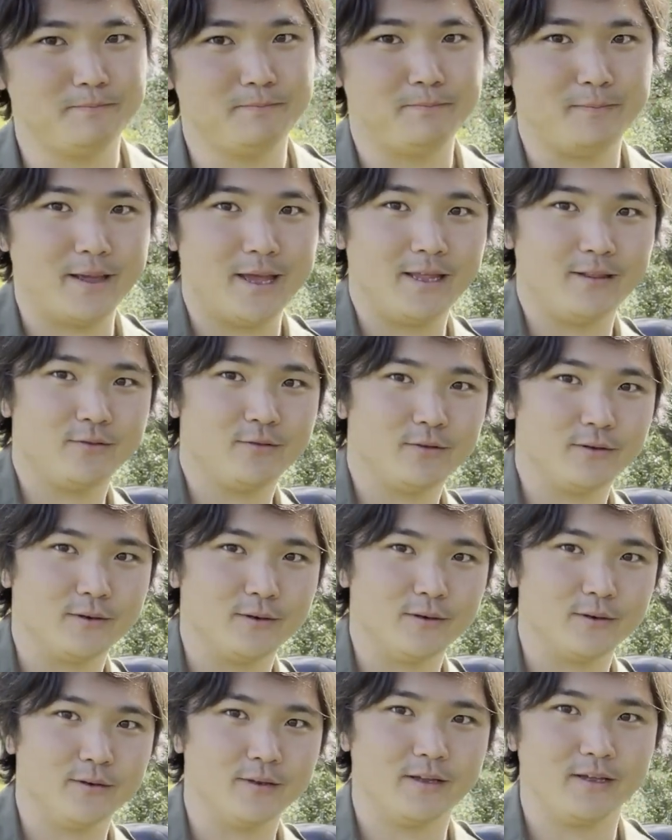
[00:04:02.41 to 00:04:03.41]
bad
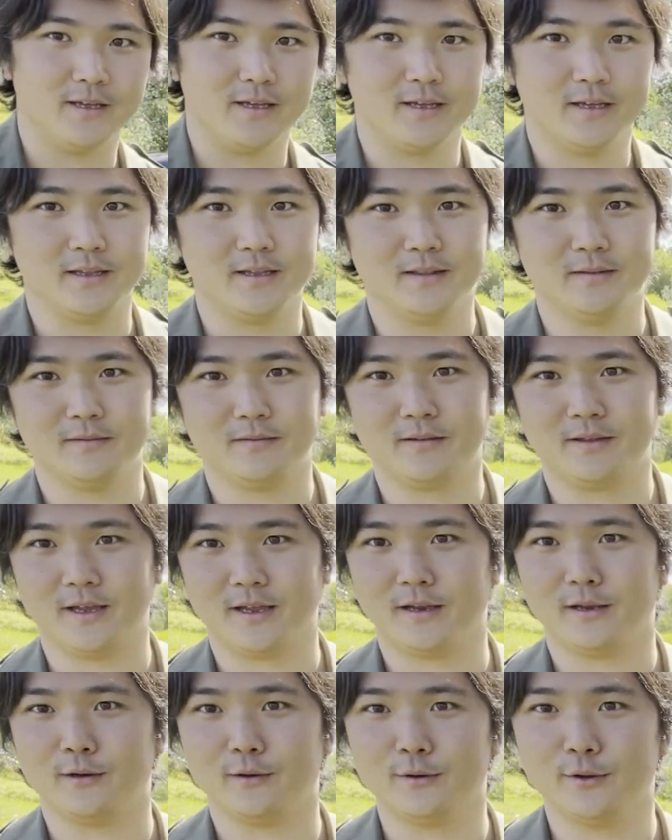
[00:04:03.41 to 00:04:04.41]
turn and
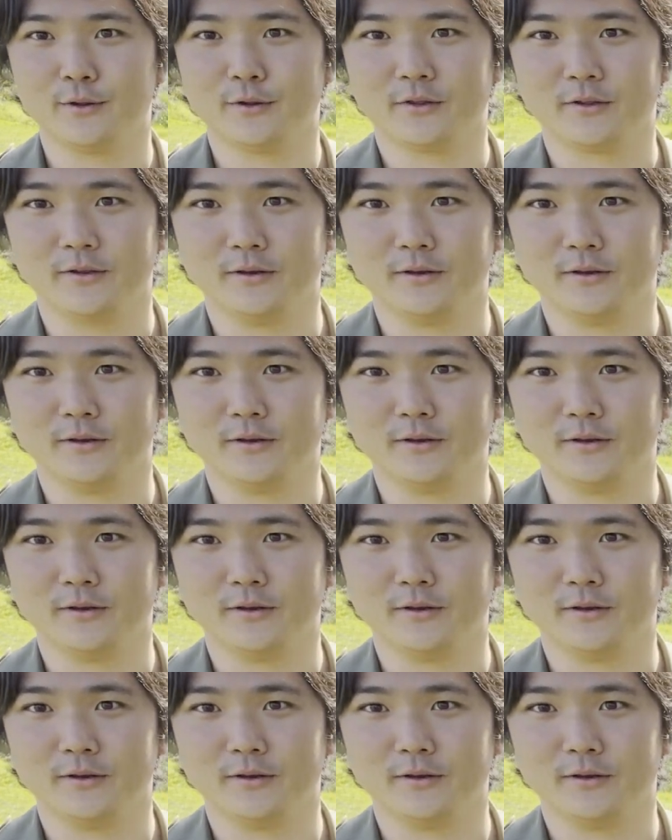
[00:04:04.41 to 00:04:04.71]
getting lost